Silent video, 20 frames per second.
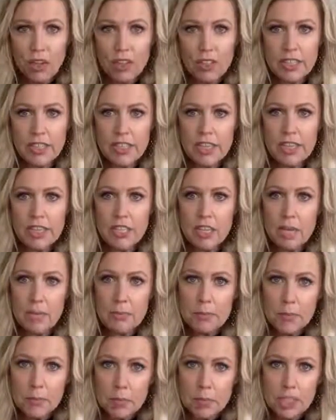get
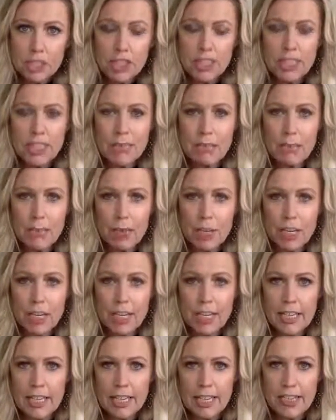emotionally more
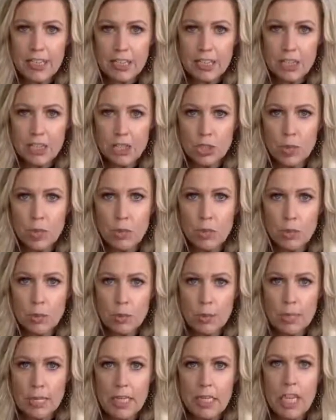connected to a
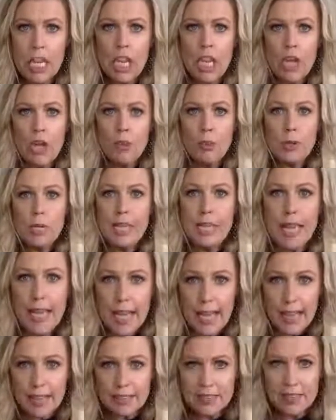woman when he
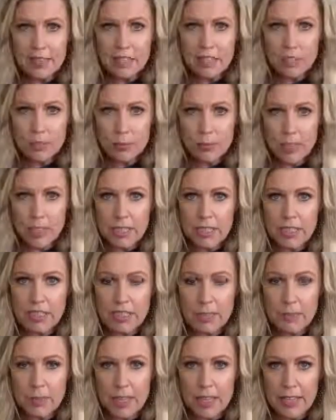has a little bit of
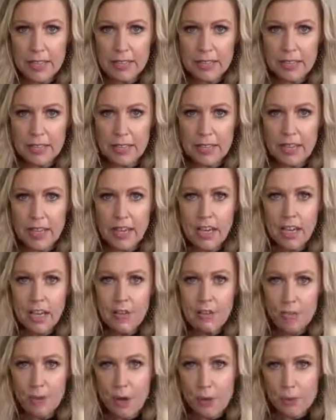space
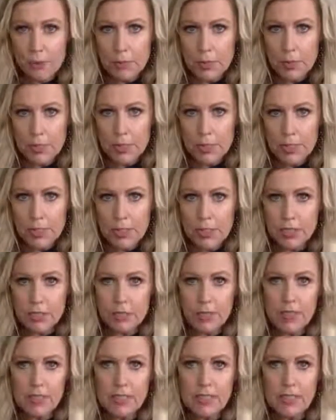from her. So
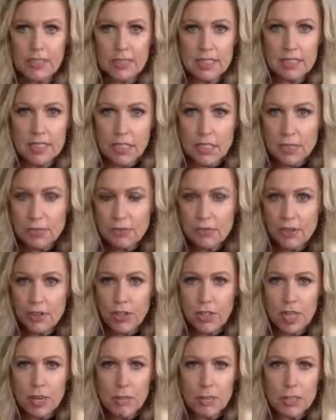if you haven't seen him for
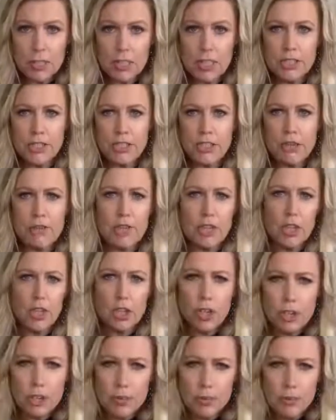a couple of days, you haven't
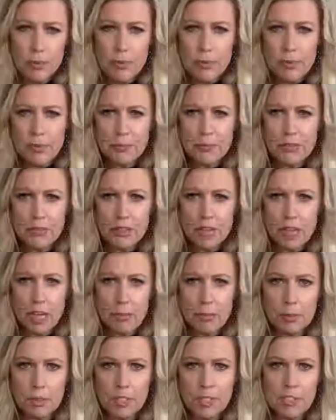heard from him for a
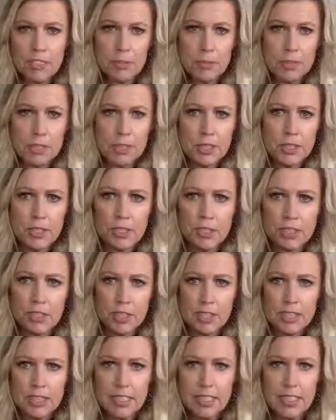couple of days, especially in
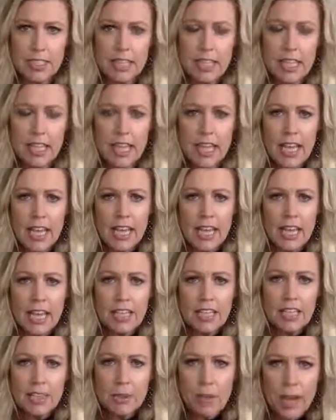early dating,
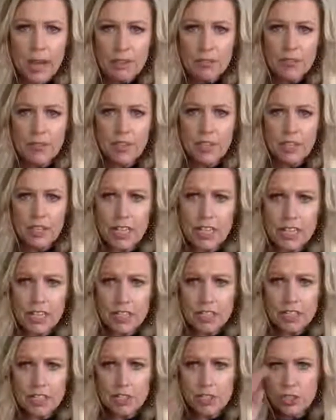and you have felt
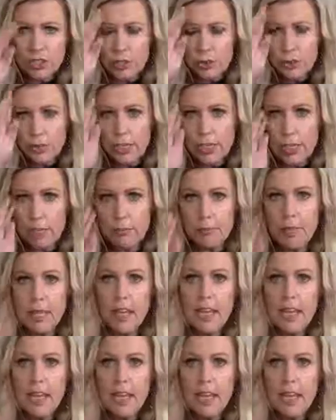connected to him,